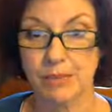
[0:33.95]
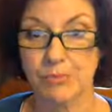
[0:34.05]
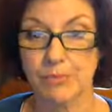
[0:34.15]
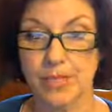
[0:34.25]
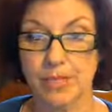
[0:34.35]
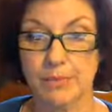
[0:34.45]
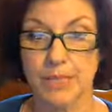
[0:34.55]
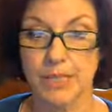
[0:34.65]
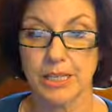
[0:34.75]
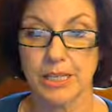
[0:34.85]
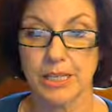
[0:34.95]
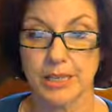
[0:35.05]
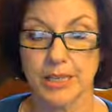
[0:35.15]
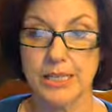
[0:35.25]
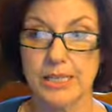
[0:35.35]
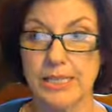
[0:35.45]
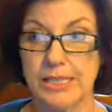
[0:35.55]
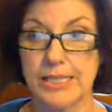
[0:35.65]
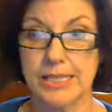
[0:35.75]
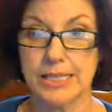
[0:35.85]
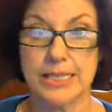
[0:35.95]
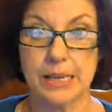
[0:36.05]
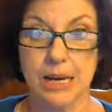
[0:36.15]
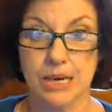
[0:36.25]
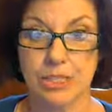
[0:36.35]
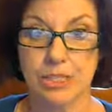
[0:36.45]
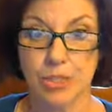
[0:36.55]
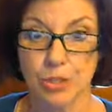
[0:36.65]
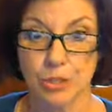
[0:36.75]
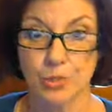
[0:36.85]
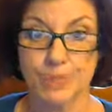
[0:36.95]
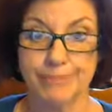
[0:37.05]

I'm ready to make my detox soup.